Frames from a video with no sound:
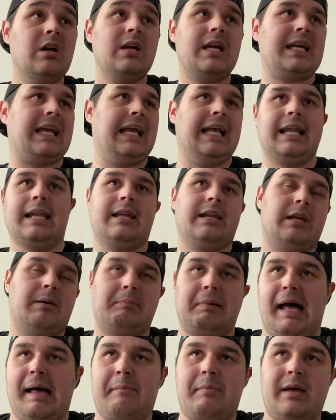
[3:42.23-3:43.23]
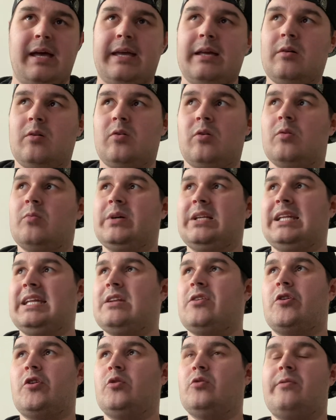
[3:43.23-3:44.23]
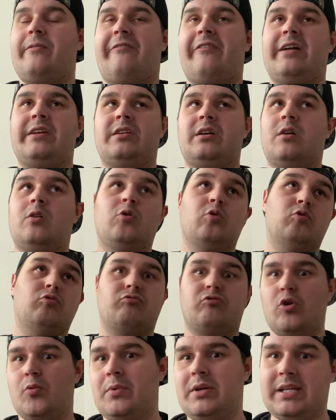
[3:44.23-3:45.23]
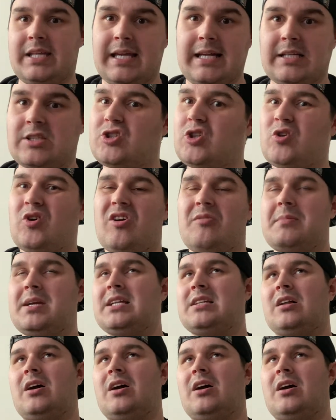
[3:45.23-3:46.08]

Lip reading: Kylian Mbappe, or we need a new defender, oh, Ruben Dias, you know what I mean?